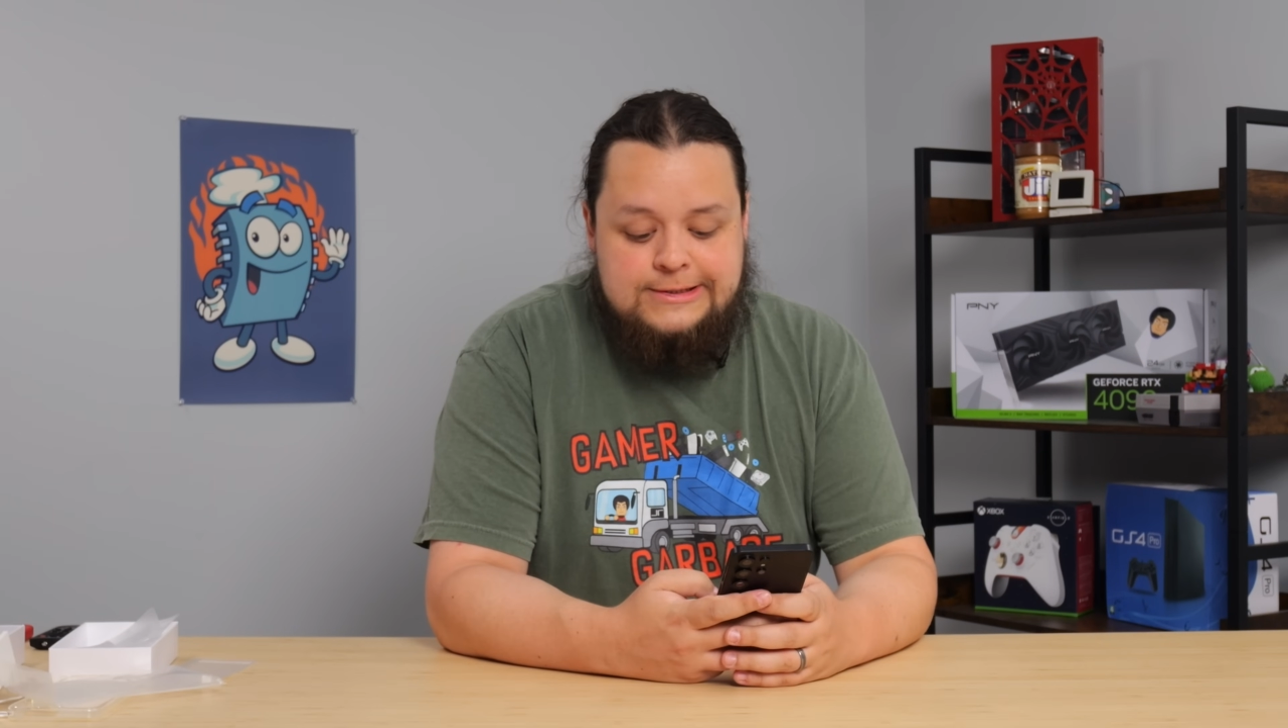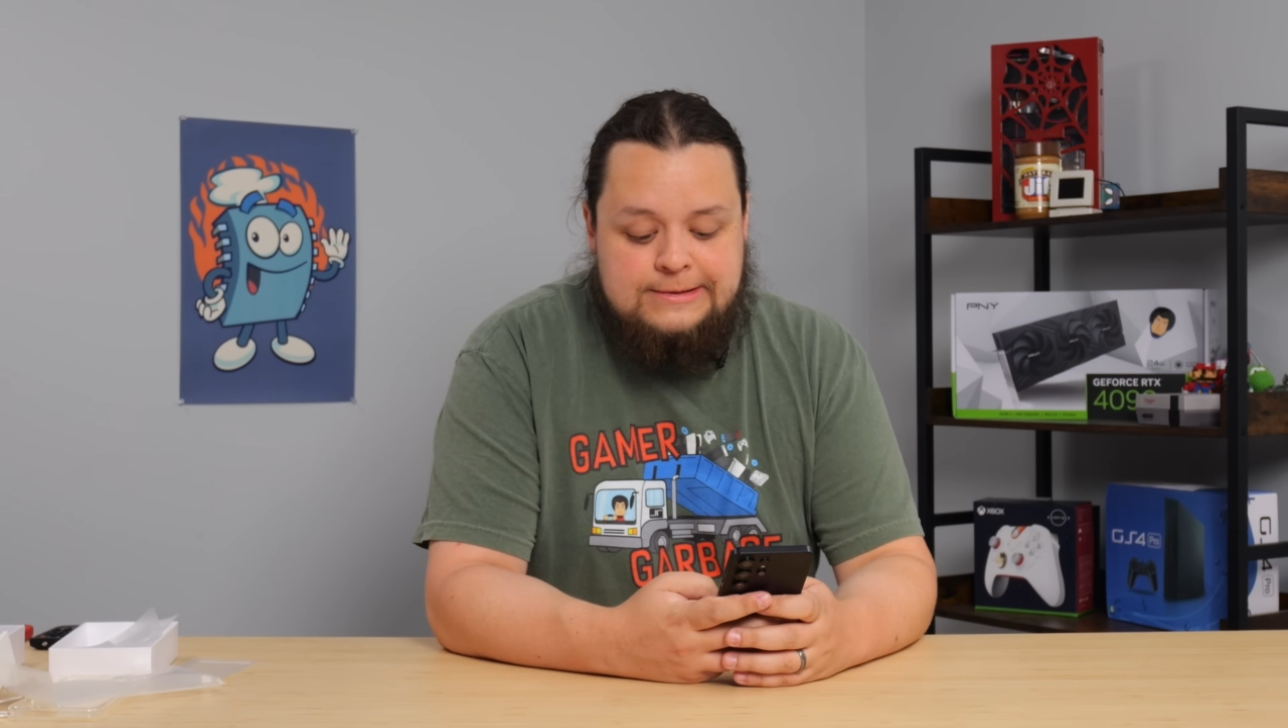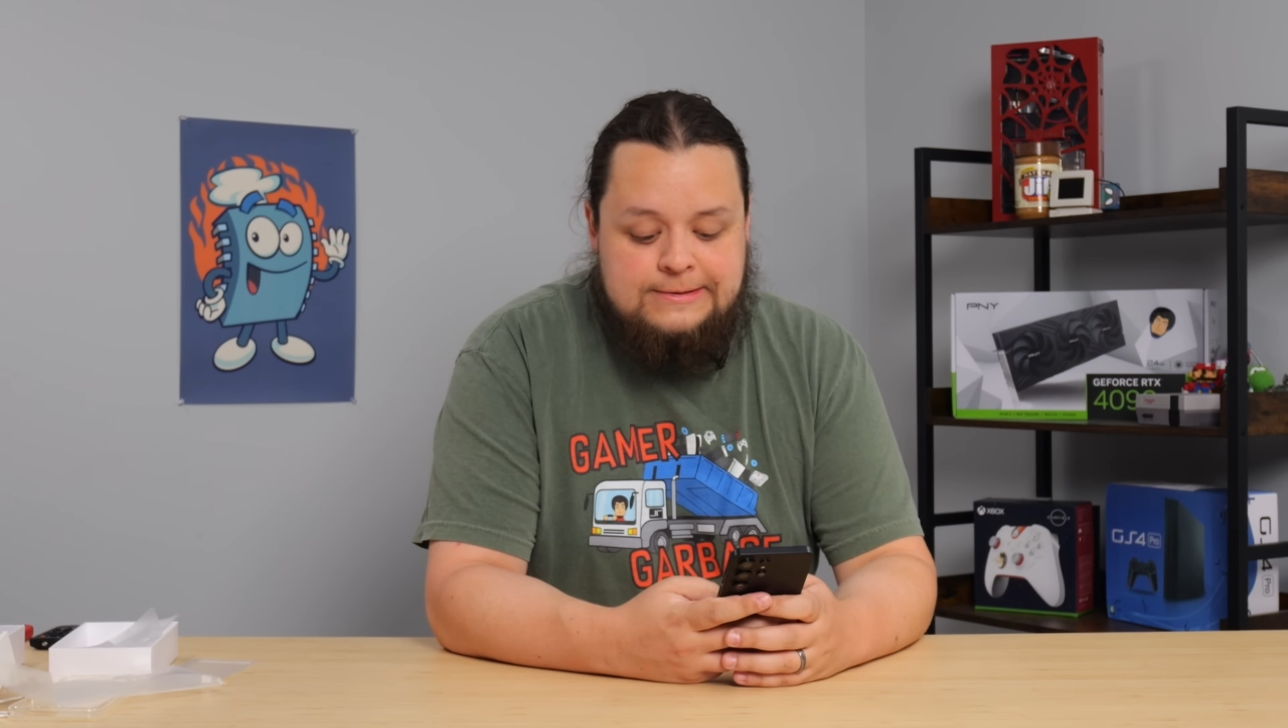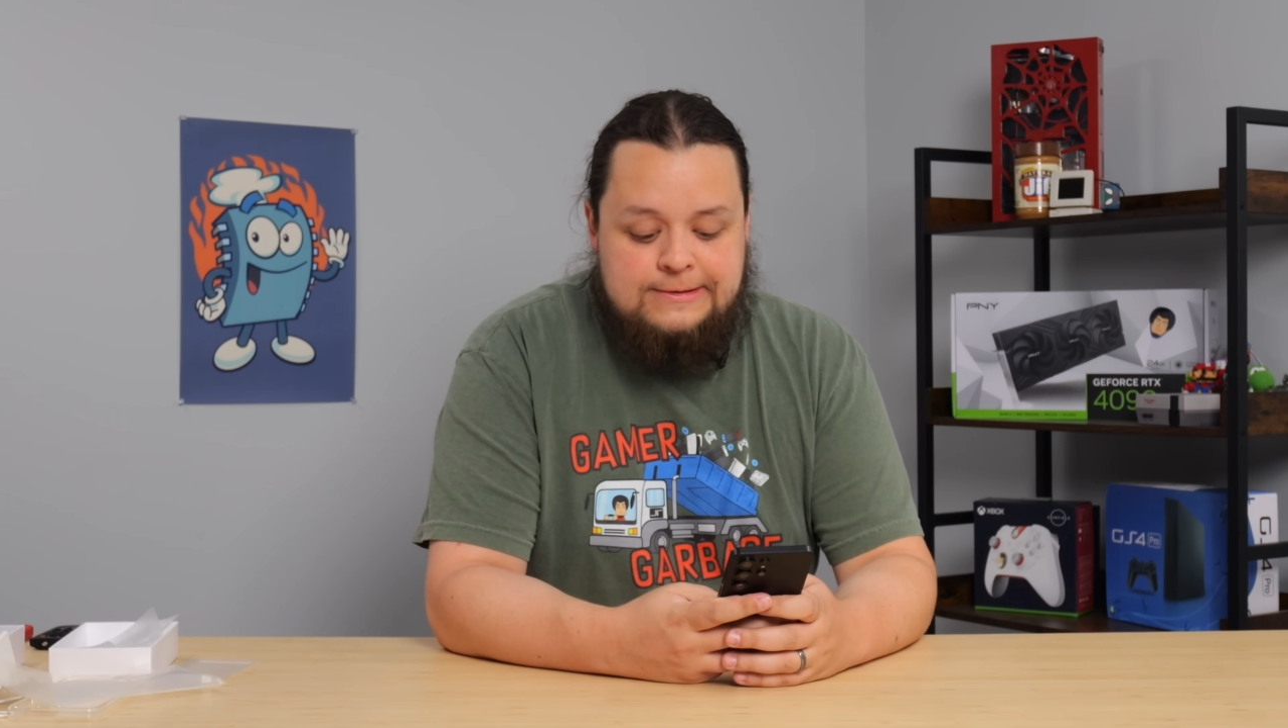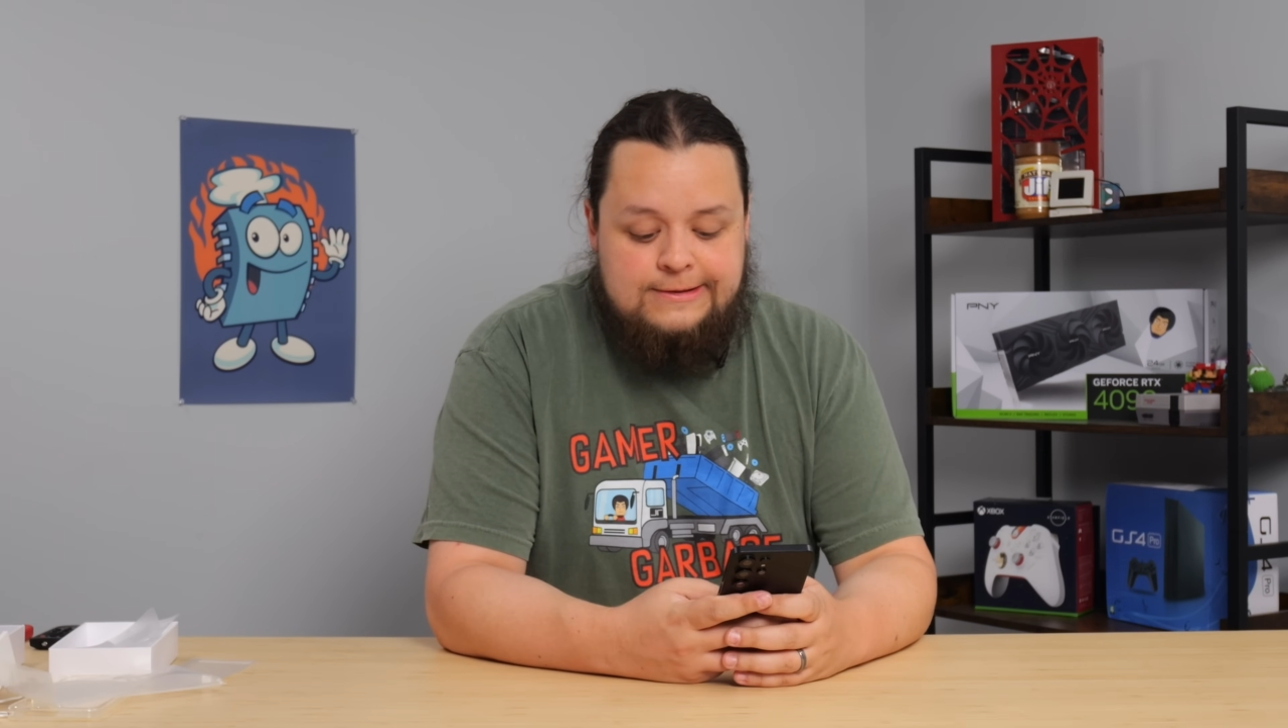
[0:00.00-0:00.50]

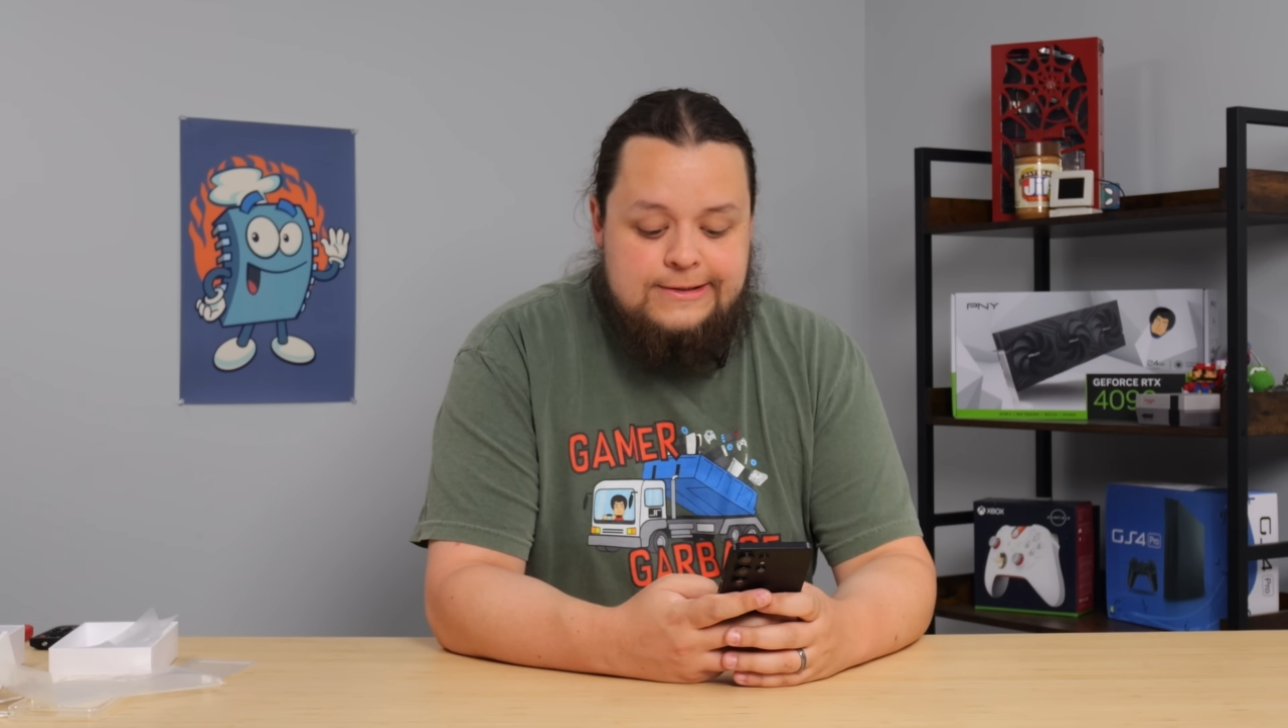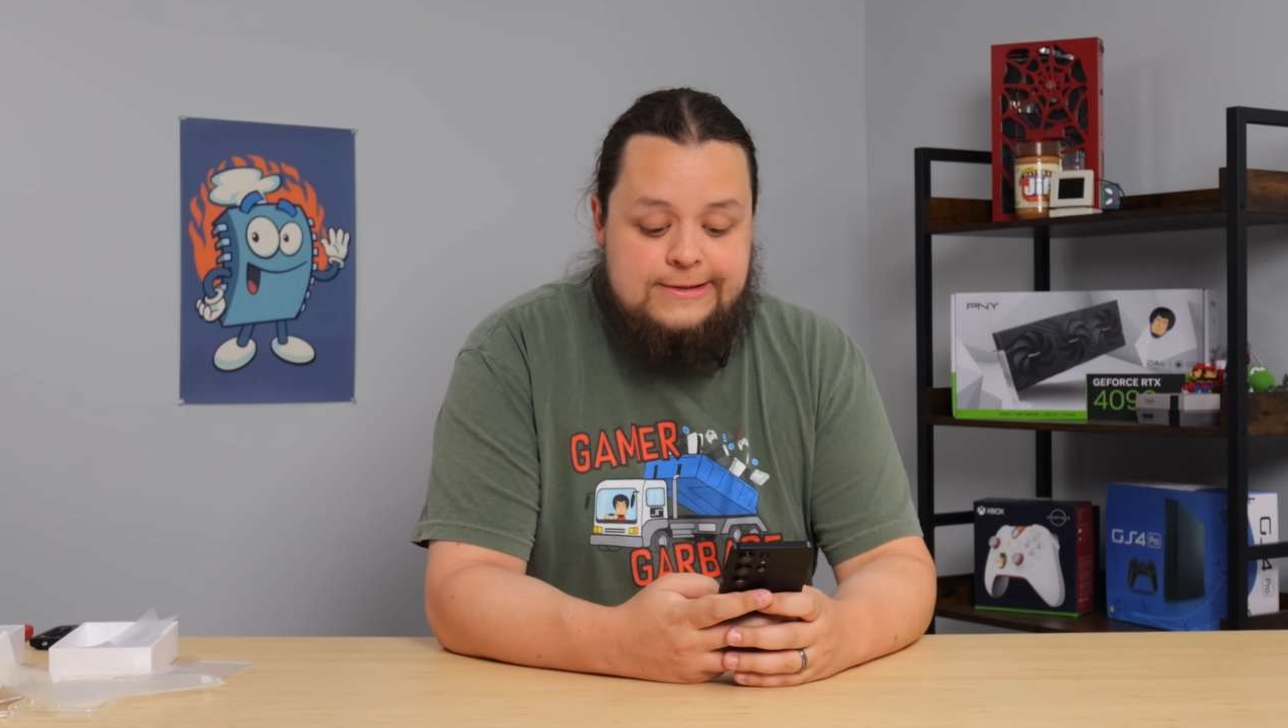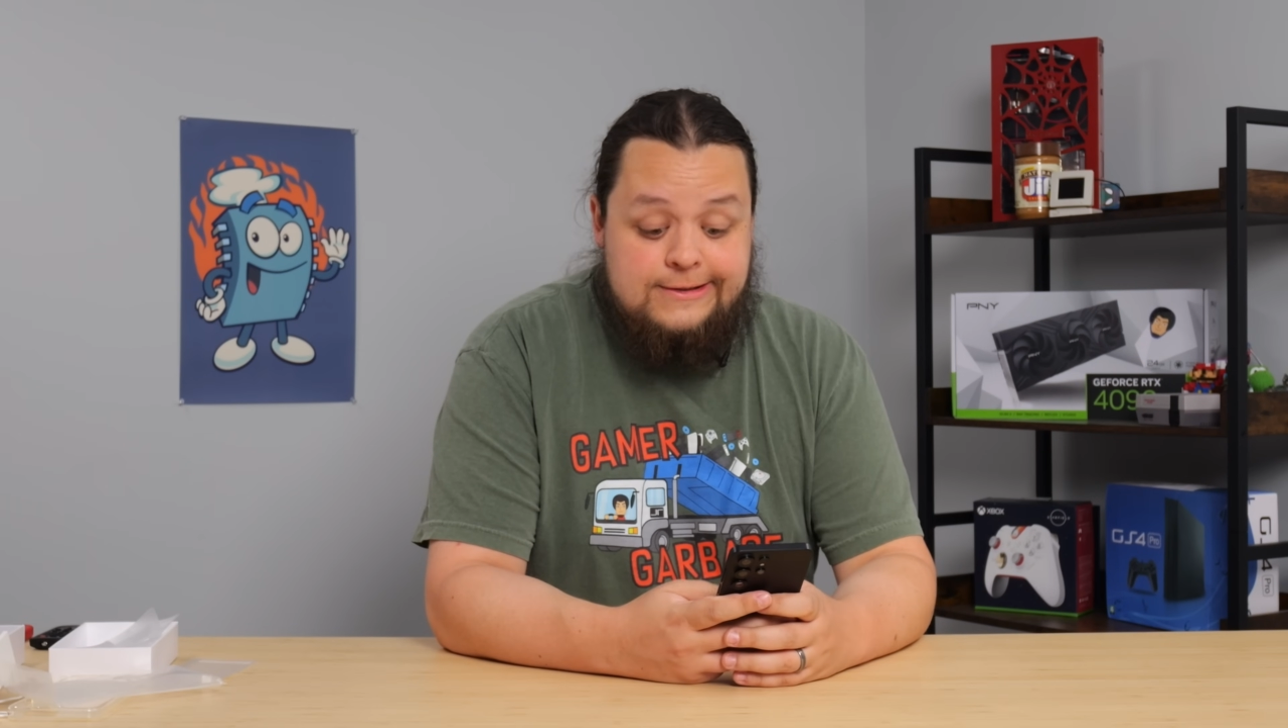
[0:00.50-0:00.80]
downloading any